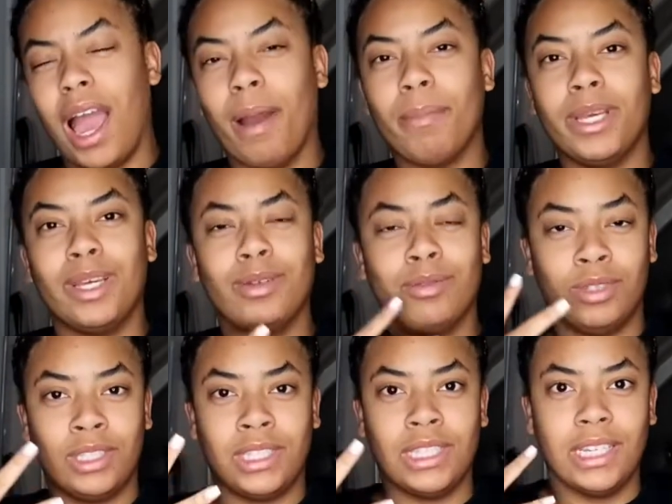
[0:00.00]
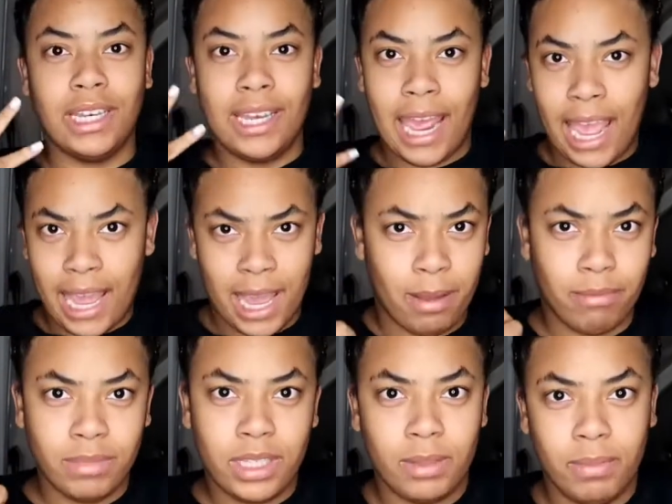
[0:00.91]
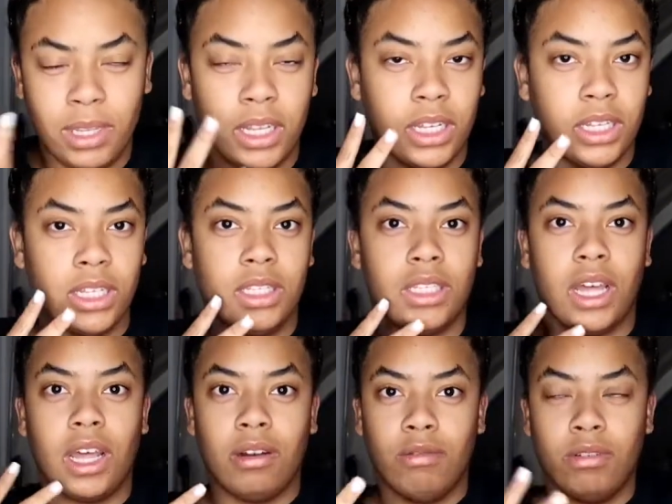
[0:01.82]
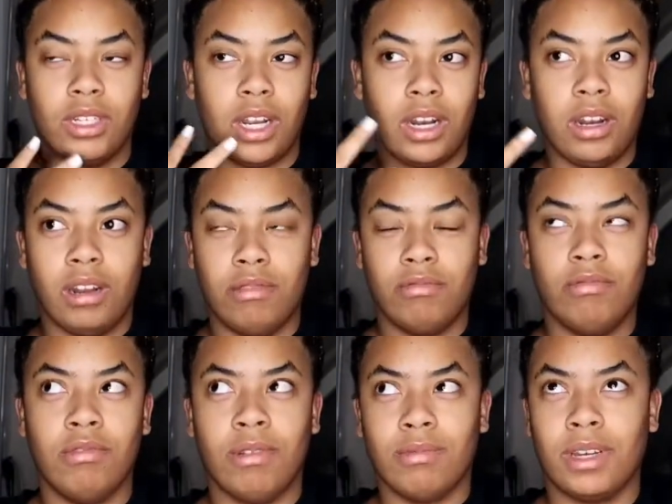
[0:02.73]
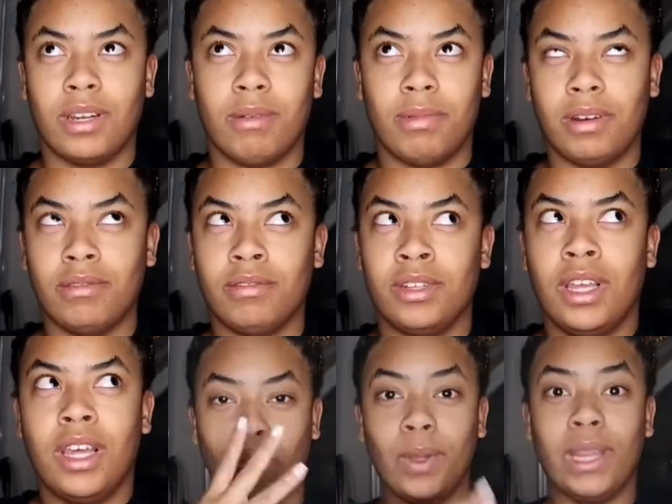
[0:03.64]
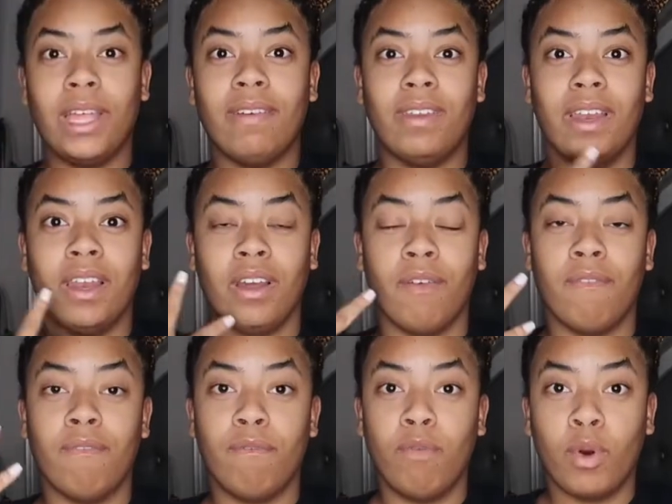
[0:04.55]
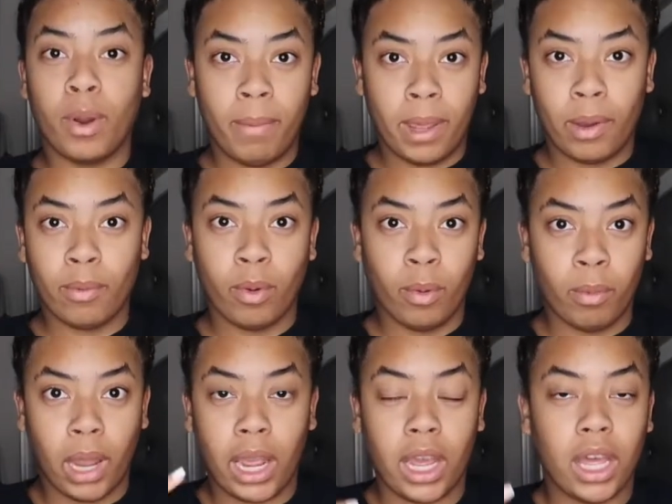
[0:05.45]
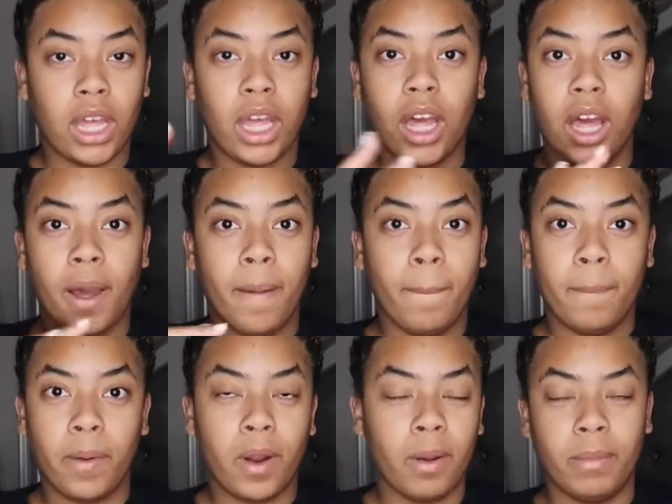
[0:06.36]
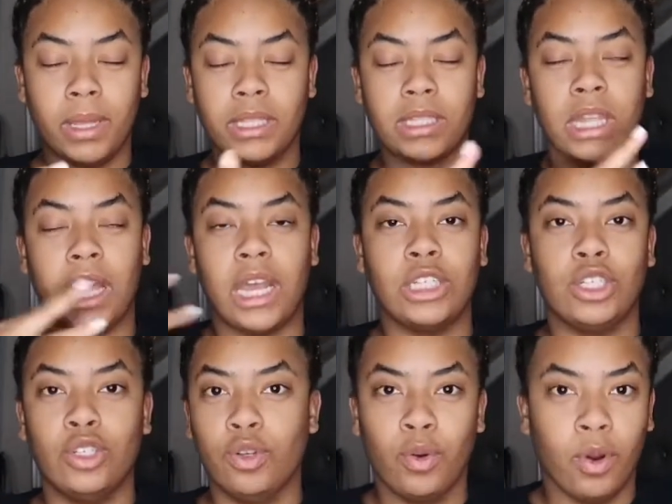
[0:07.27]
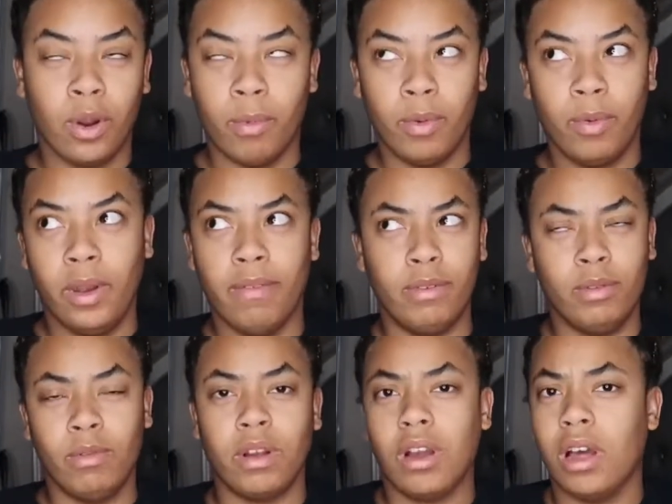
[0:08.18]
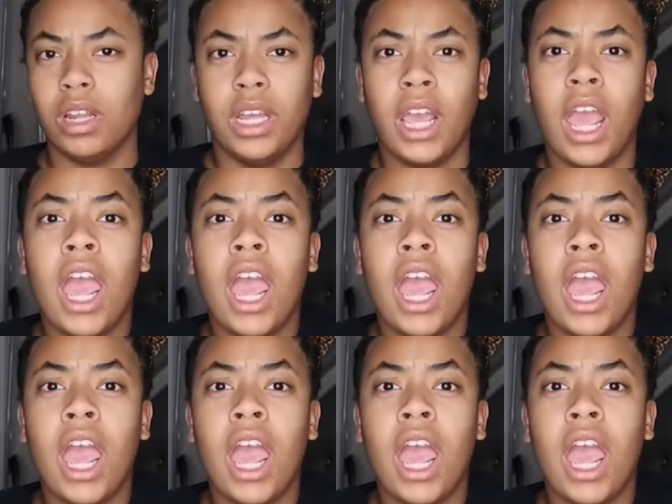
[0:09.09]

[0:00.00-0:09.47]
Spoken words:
I'm gonna use names because I don't want y'all to know who I'm talking about. We lived in a 4-bedroom like apartment slash dorm or whatever you want to call it.